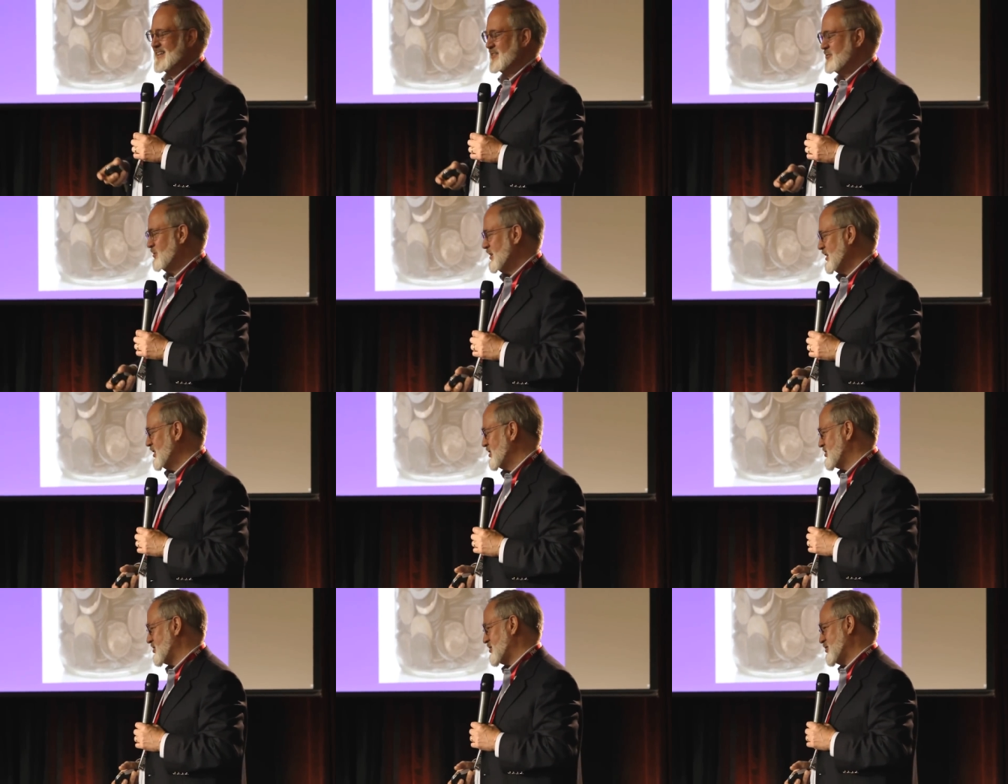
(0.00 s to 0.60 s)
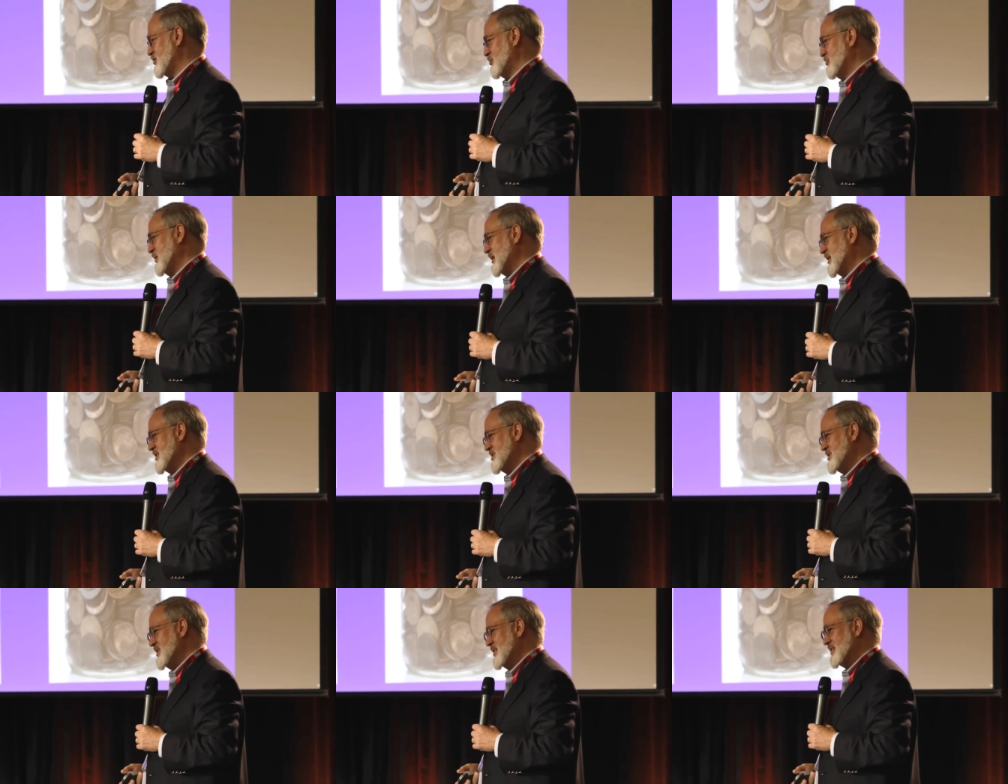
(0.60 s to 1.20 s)
And it's really
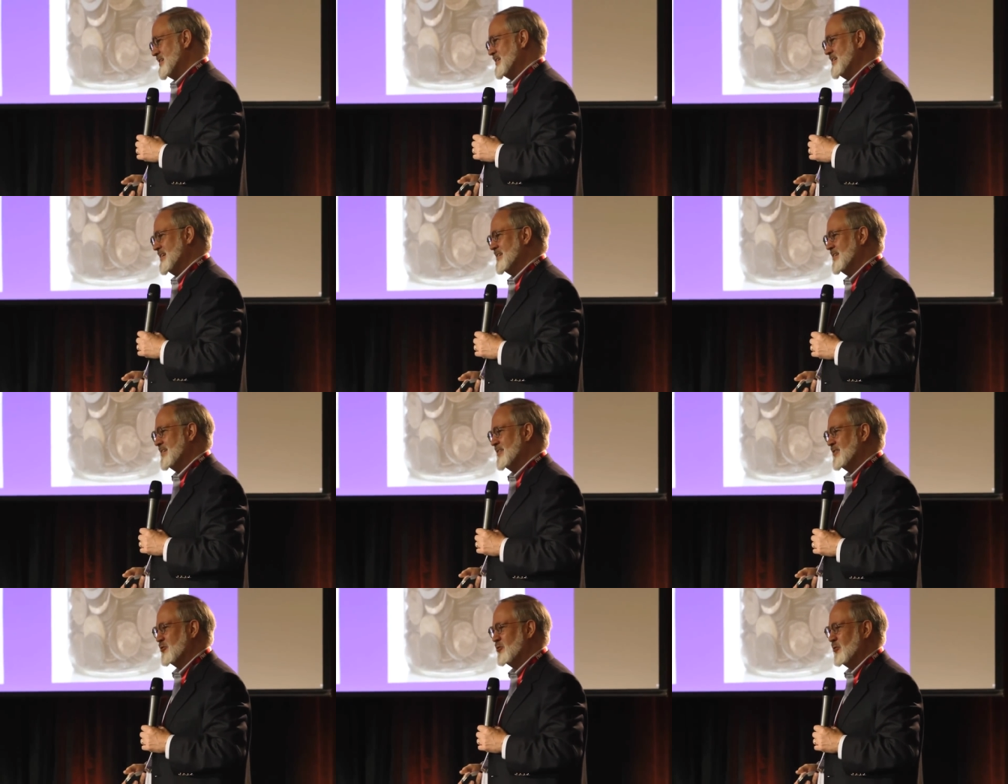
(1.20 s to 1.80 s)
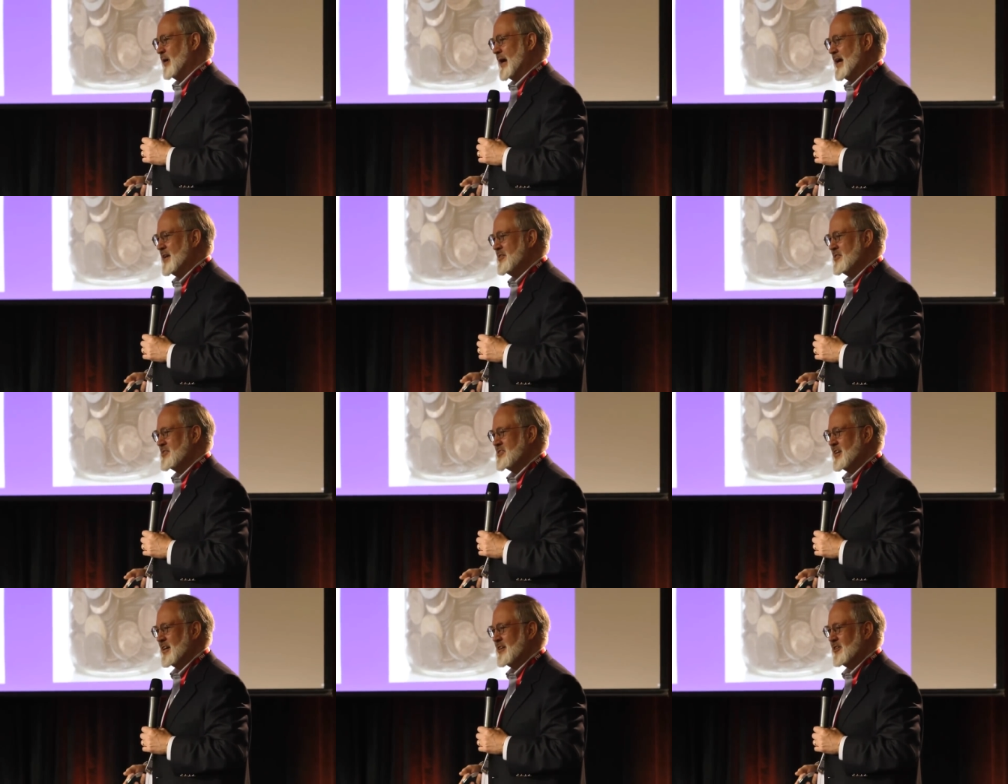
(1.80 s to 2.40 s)
disturbing, isn't it, to think that the
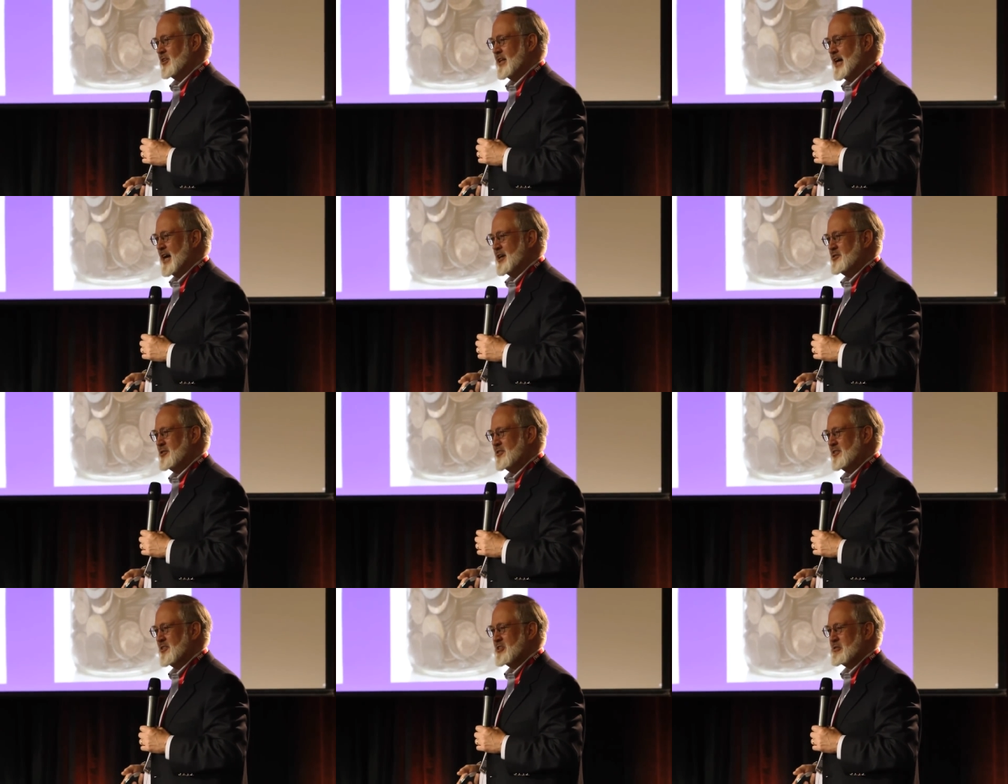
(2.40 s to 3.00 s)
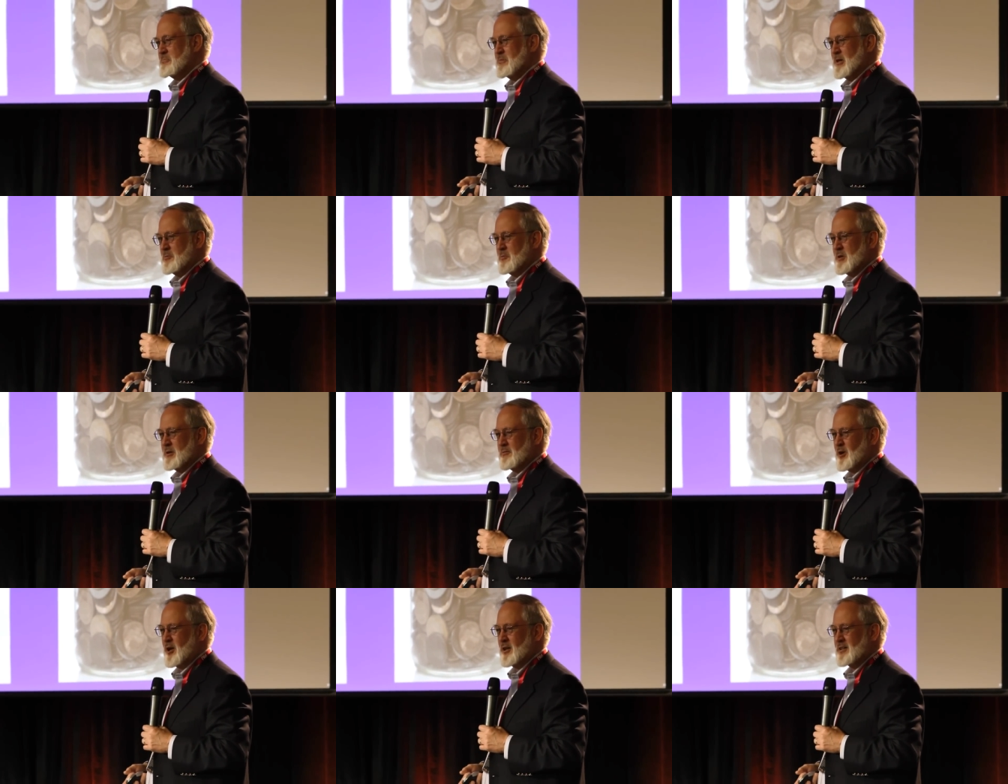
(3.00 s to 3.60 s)
grandest psychological
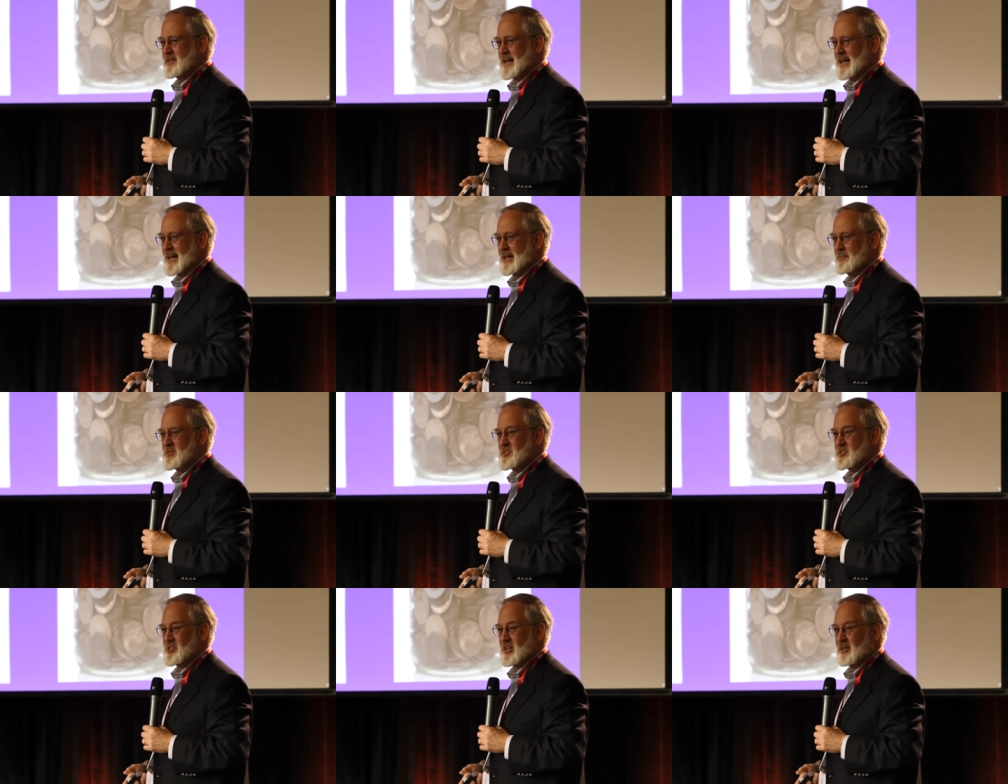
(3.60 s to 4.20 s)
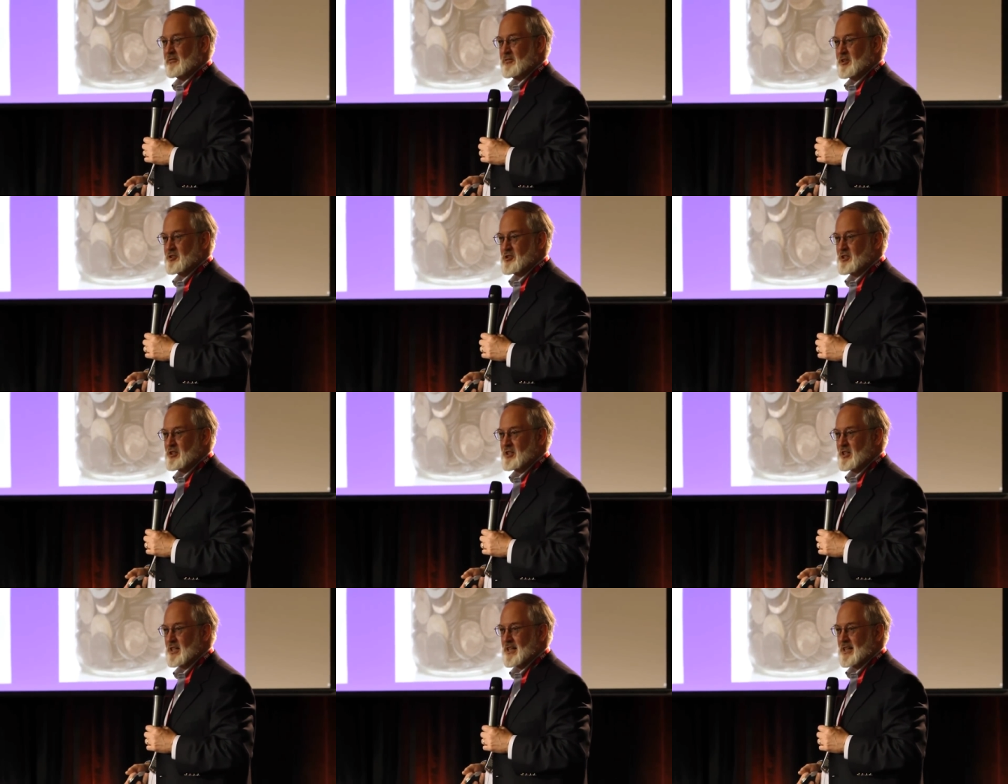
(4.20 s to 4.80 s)
experiment of all time is
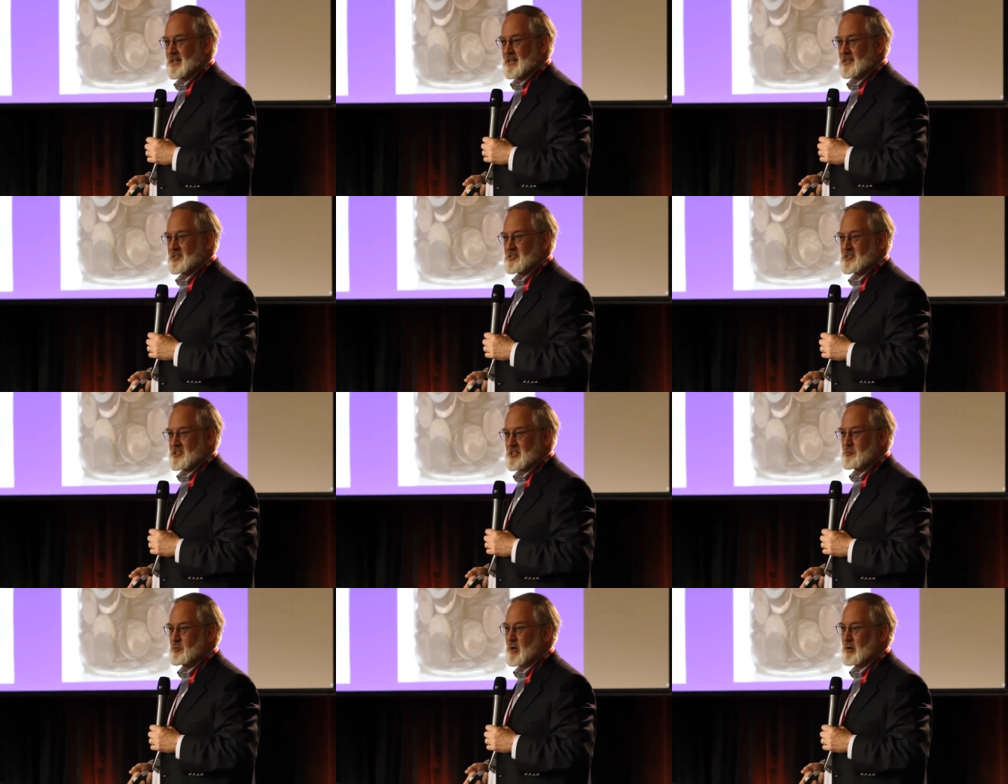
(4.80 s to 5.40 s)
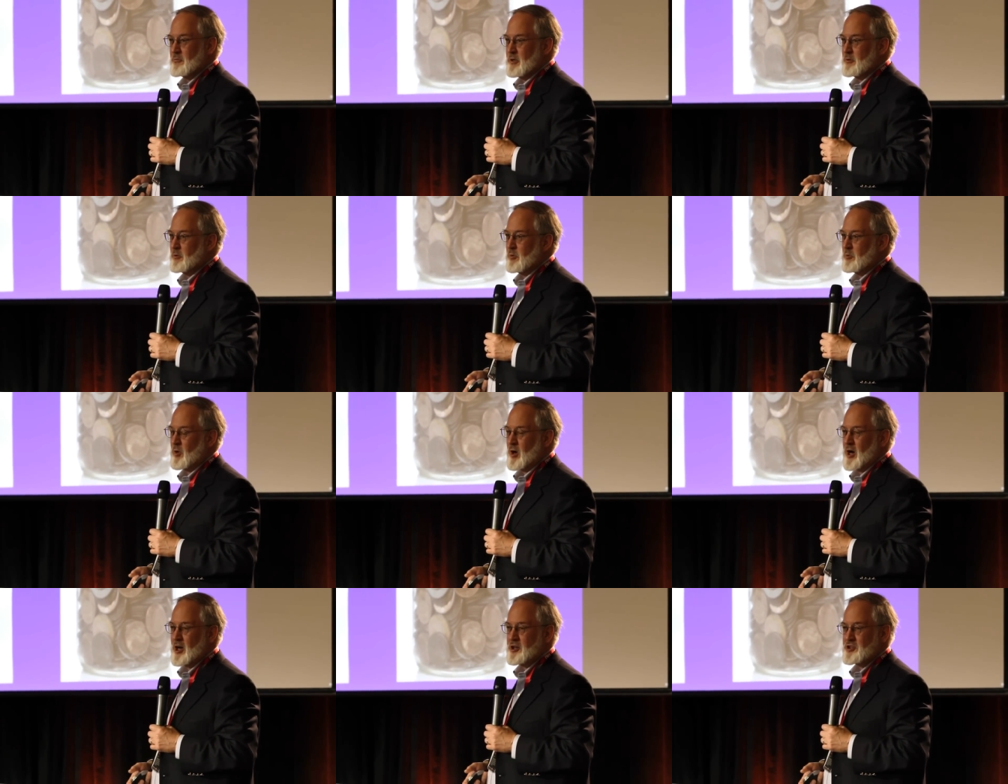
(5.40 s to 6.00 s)
television, to see what we
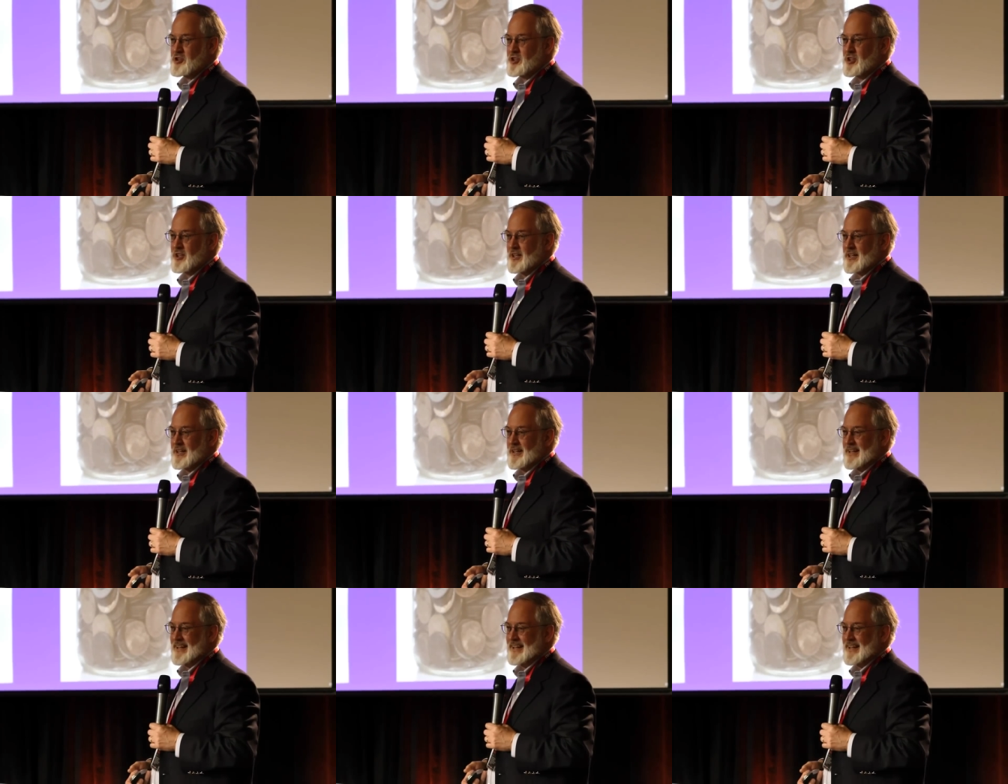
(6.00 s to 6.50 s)
will watch,